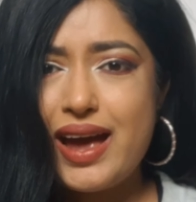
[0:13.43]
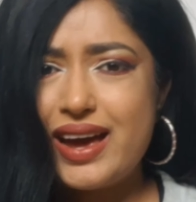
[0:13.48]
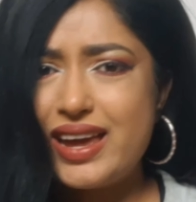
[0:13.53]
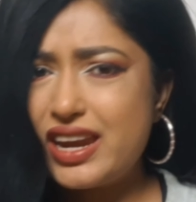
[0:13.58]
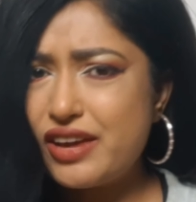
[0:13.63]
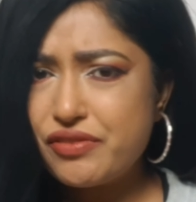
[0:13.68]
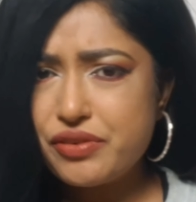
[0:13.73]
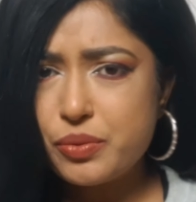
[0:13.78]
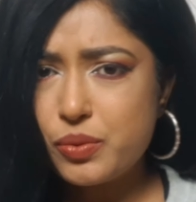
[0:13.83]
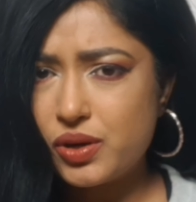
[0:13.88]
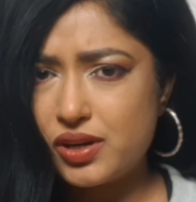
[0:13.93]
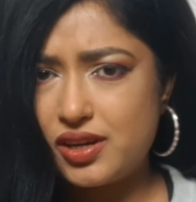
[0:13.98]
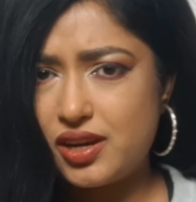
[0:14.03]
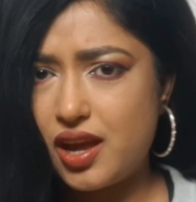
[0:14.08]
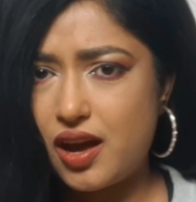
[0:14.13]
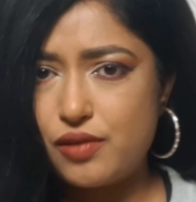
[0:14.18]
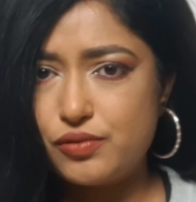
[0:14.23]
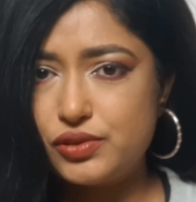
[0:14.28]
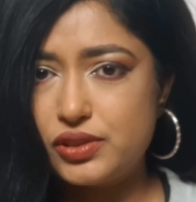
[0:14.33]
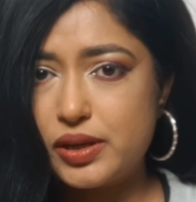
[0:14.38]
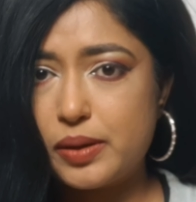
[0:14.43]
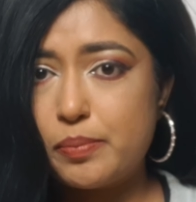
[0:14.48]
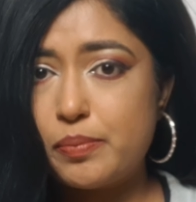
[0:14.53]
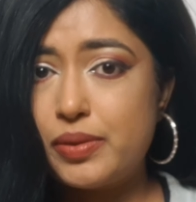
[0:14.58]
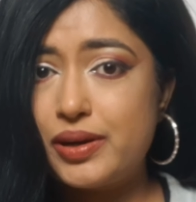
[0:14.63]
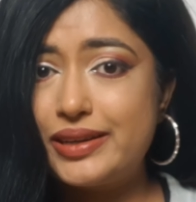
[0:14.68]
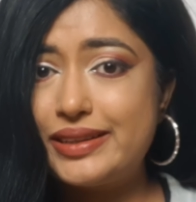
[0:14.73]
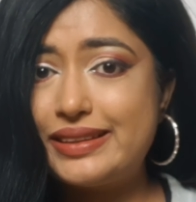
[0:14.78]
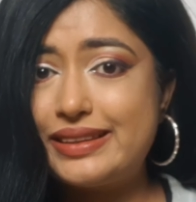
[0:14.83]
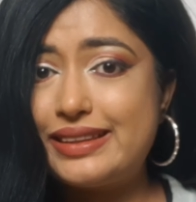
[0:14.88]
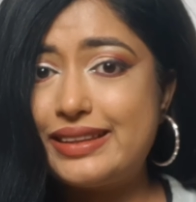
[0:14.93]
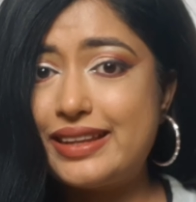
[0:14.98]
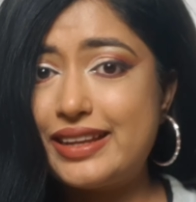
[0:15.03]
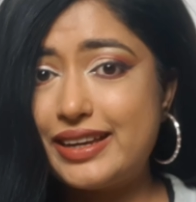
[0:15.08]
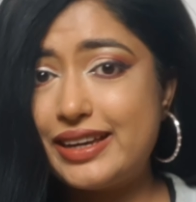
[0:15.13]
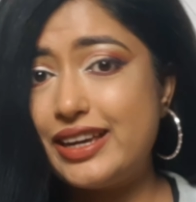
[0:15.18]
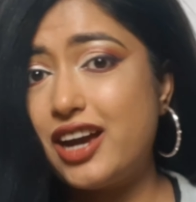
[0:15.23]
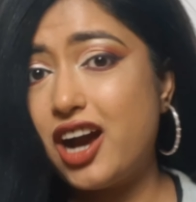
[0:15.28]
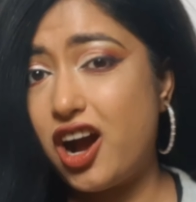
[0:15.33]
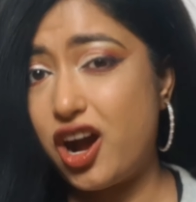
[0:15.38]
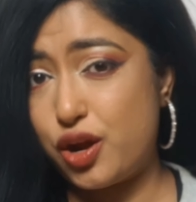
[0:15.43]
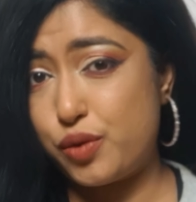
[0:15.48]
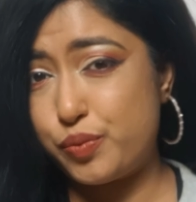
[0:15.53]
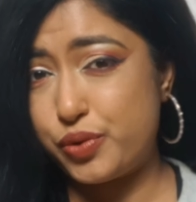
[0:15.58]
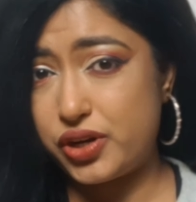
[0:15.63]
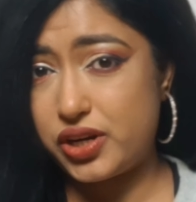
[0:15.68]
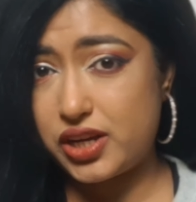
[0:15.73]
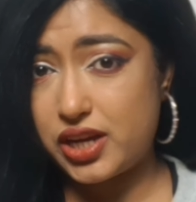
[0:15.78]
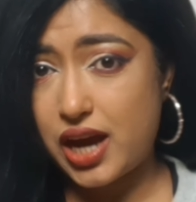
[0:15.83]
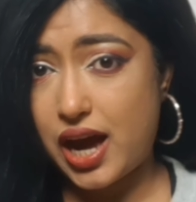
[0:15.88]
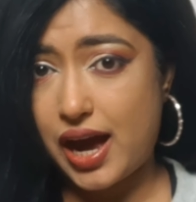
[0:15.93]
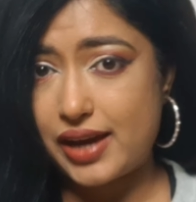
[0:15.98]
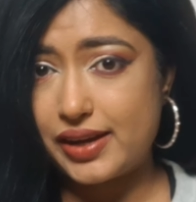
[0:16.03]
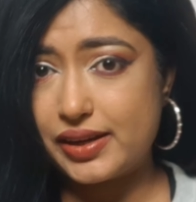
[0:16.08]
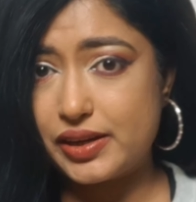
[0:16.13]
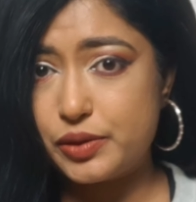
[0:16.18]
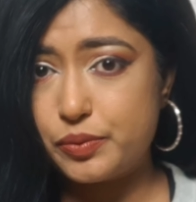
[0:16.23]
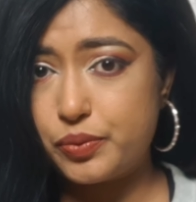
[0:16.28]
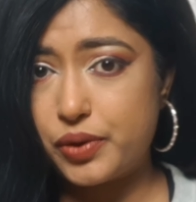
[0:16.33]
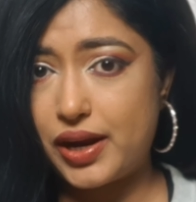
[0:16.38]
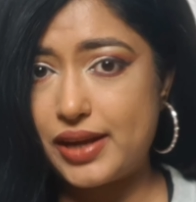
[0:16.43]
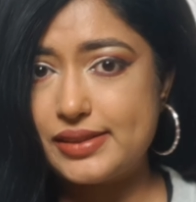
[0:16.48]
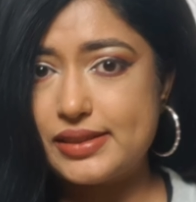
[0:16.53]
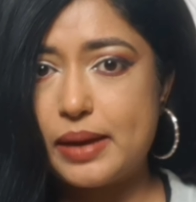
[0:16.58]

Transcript: and everyone loves them, but they are pretty high-end price.